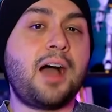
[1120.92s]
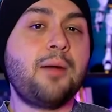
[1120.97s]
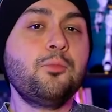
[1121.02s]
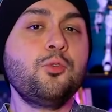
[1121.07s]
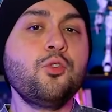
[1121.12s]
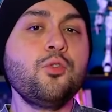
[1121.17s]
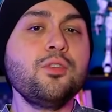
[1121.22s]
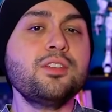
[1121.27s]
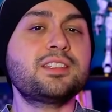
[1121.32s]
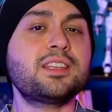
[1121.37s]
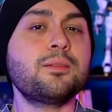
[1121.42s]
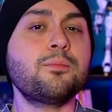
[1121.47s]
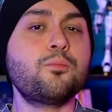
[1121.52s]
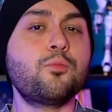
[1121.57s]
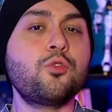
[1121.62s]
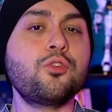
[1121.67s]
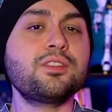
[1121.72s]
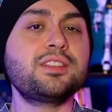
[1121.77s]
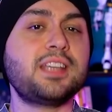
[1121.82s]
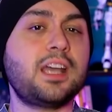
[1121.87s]
Amuro is a
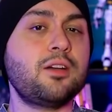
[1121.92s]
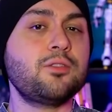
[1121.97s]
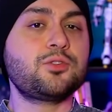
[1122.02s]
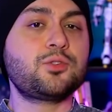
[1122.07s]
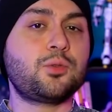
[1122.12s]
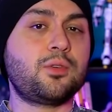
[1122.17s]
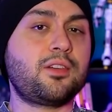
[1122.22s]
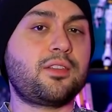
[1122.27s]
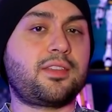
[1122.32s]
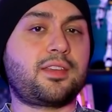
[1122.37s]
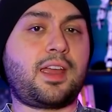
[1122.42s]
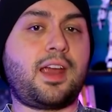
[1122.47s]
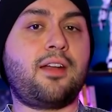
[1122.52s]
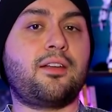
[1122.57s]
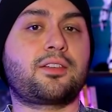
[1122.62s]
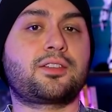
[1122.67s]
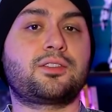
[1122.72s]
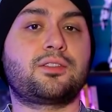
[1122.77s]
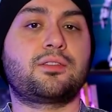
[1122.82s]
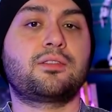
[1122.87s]
more down-to-earth
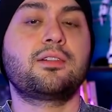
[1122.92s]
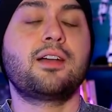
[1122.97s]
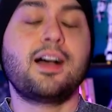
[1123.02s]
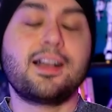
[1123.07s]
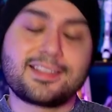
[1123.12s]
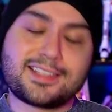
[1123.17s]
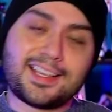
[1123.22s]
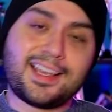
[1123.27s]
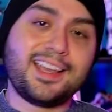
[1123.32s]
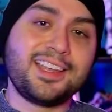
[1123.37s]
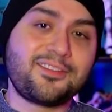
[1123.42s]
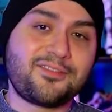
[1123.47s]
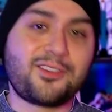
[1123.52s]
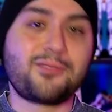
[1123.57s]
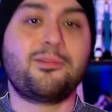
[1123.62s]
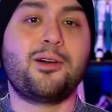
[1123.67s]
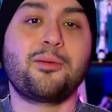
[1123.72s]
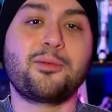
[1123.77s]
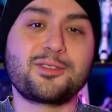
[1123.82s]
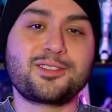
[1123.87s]
character, aside from
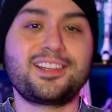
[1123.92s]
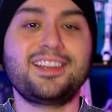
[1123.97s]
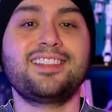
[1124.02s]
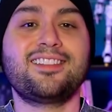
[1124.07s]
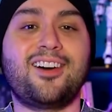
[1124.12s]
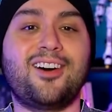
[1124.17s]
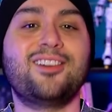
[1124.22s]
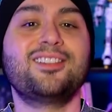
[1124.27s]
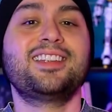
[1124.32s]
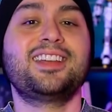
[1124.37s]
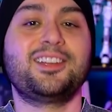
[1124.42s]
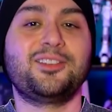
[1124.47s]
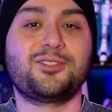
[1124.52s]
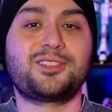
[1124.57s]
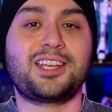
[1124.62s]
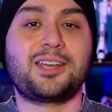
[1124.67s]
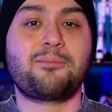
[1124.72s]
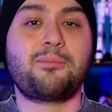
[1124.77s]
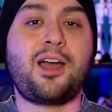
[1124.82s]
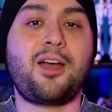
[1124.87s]
obviously all the new
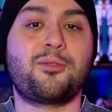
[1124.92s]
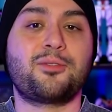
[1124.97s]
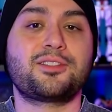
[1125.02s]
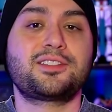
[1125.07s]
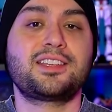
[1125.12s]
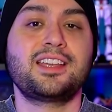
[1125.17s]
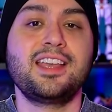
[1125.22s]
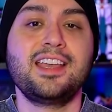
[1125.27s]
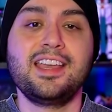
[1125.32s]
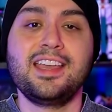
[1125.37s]
type powers.